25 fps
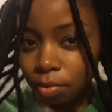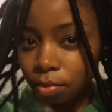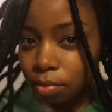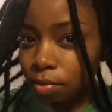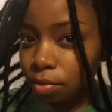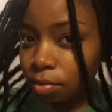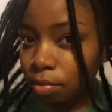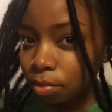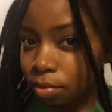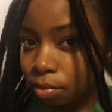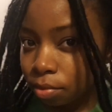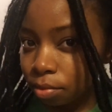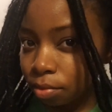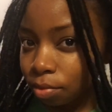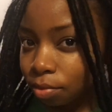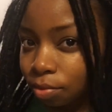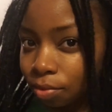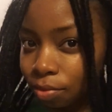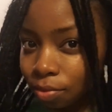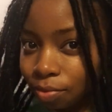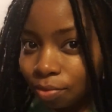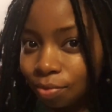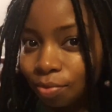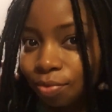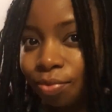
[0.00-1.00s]
And
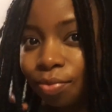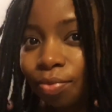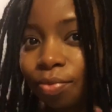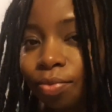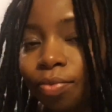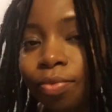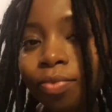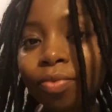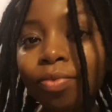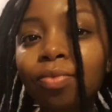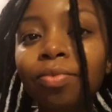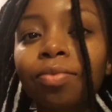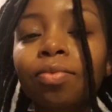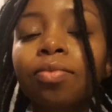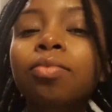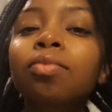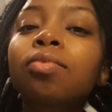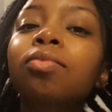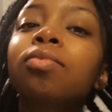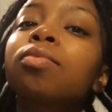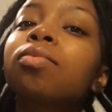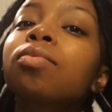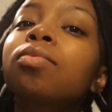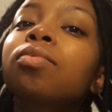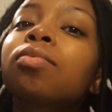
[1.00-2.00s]
that's it, 10 hours
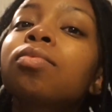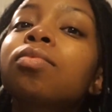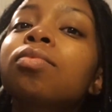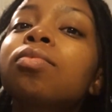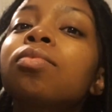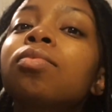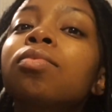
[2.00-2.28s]
later.